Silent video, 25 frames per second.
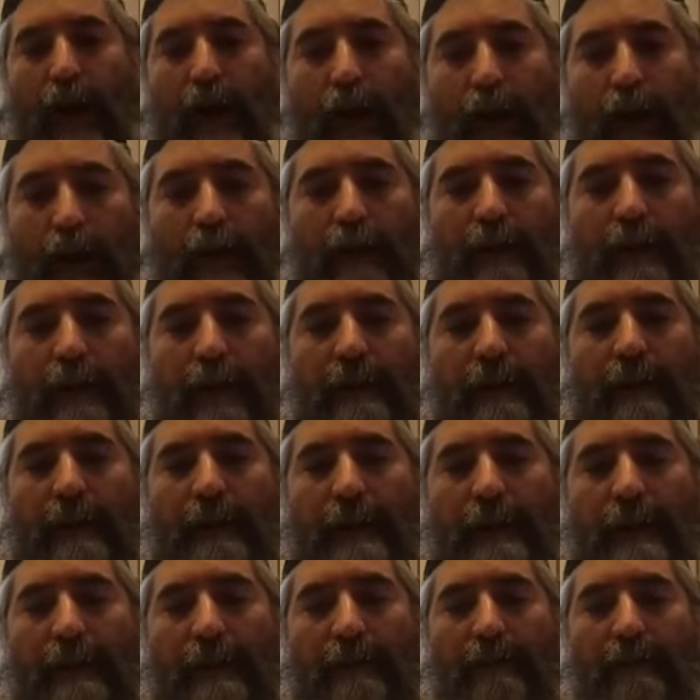on
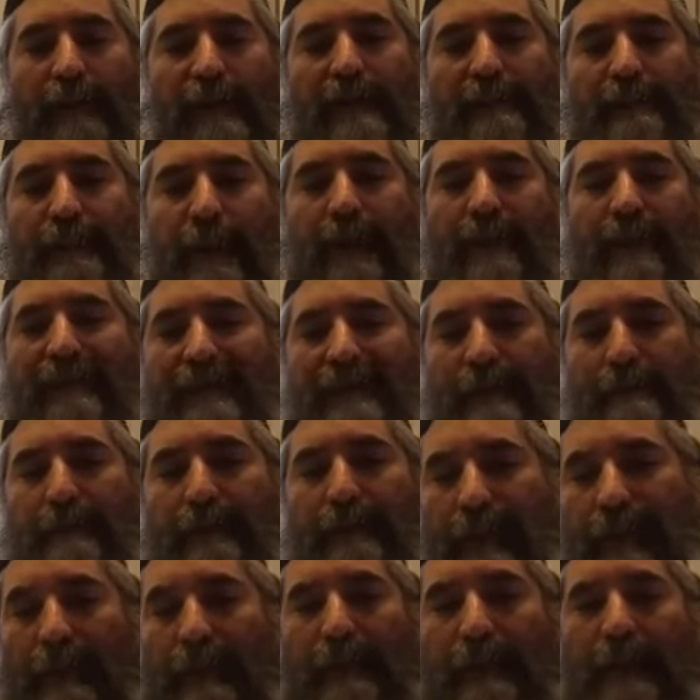the
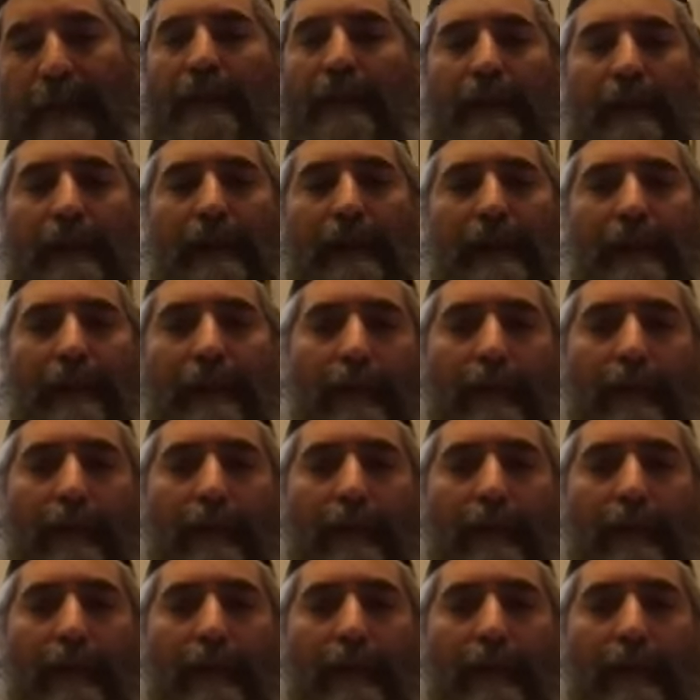responsibility